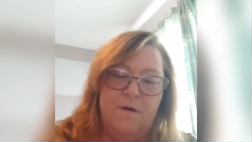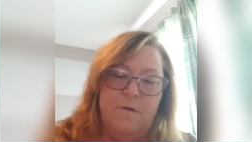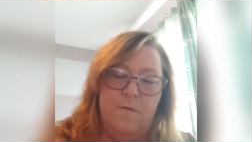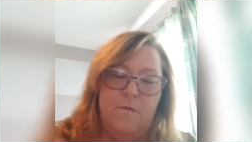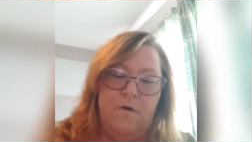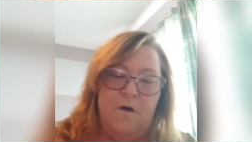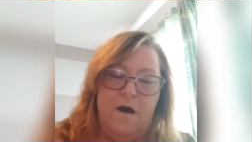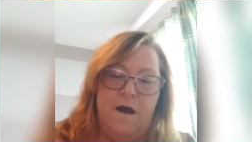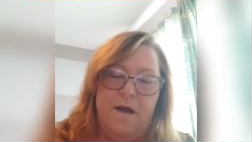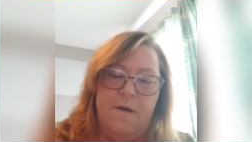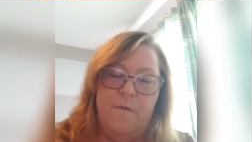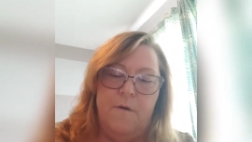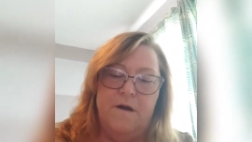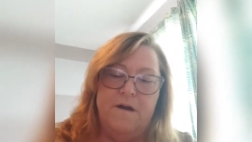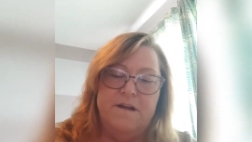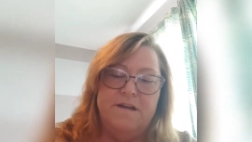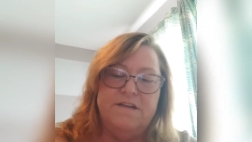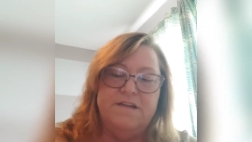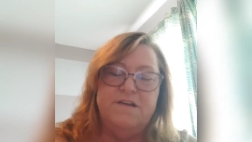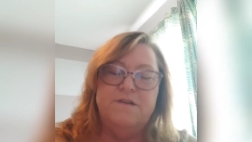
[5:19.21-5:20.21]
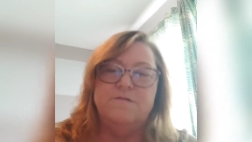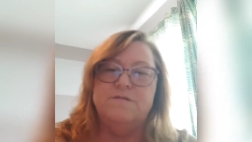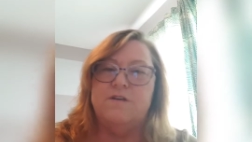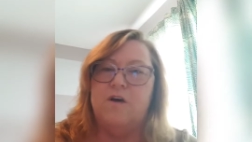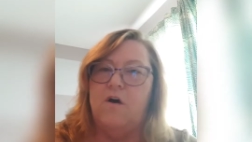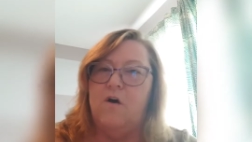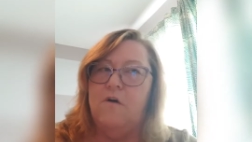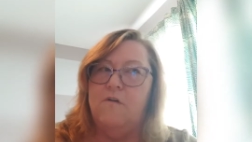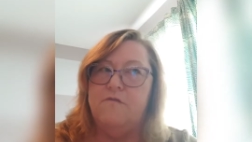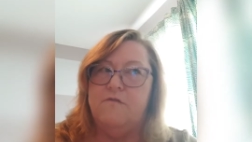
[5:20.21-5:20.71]
Well, I wanted to use
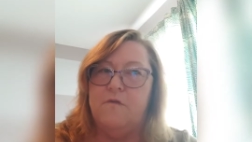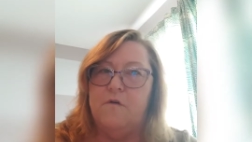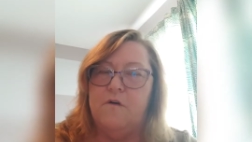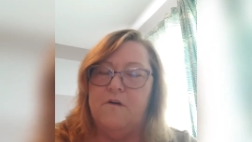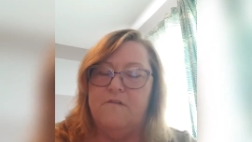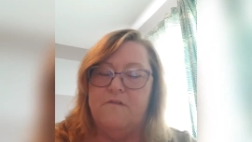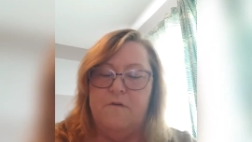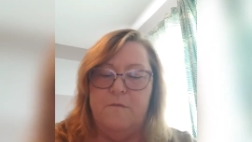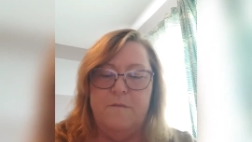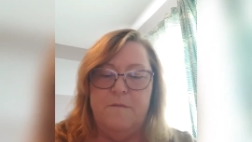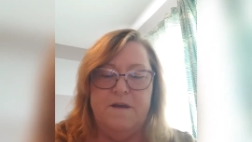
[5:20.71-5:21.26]
all 4 of them